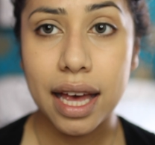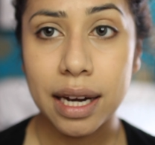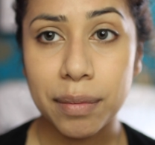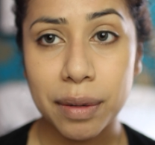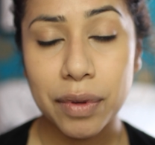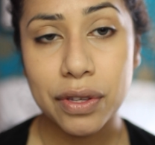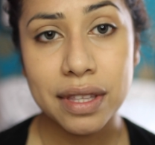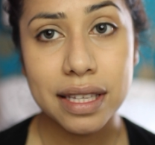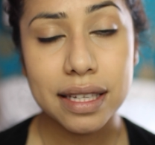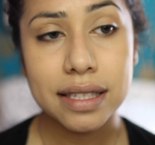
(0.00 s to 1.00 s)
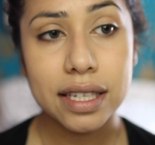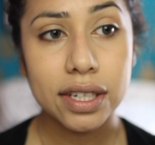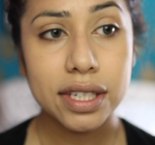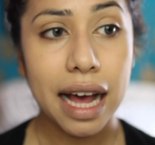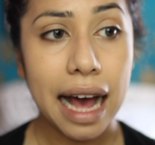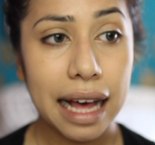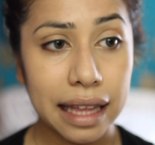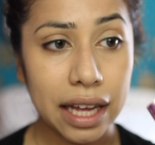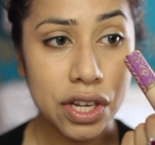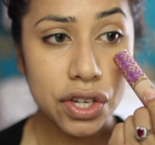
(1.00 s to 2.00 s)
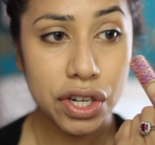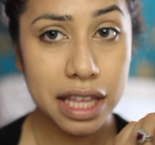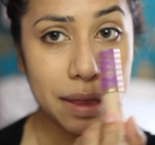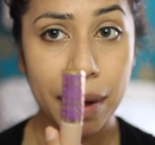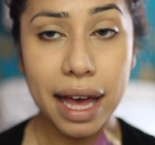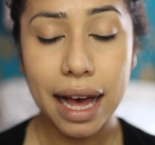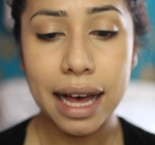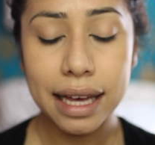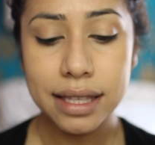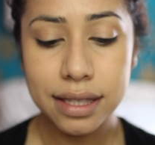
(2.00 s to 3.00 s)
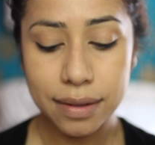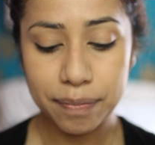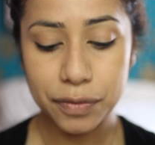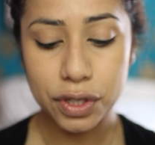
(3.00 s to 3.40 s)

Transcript: and I'm going to be using this concealer to highlight underneath my eyes.